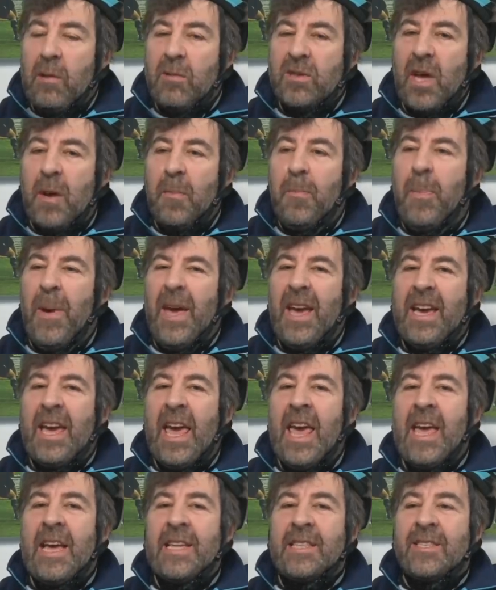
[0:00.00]
thing was like Big
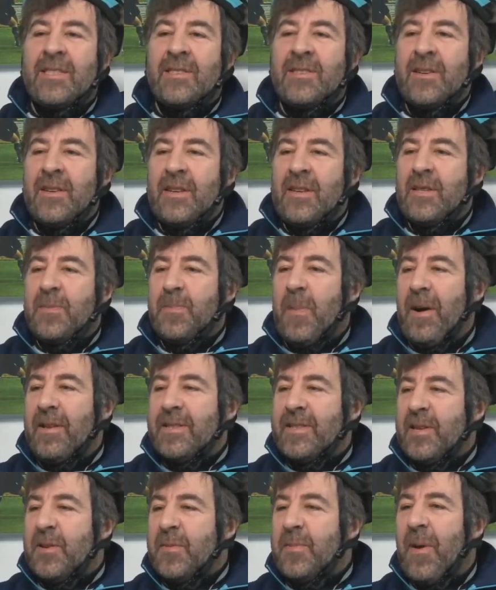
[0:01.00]
Hits
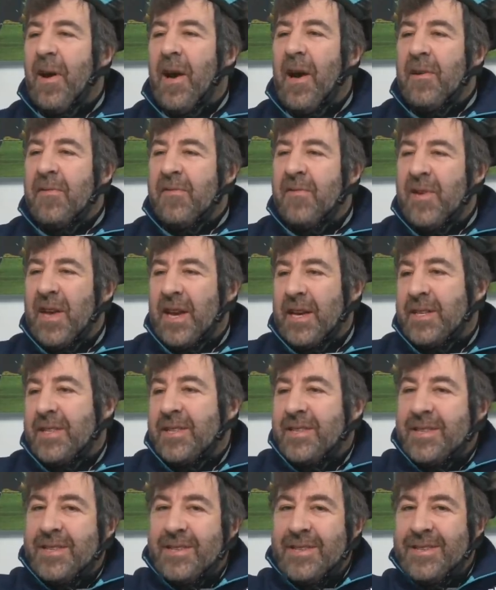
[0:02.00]
sponsored by
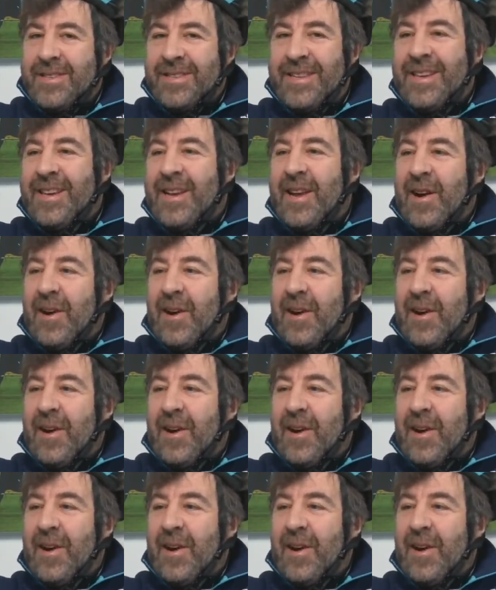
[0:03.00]
Vix, you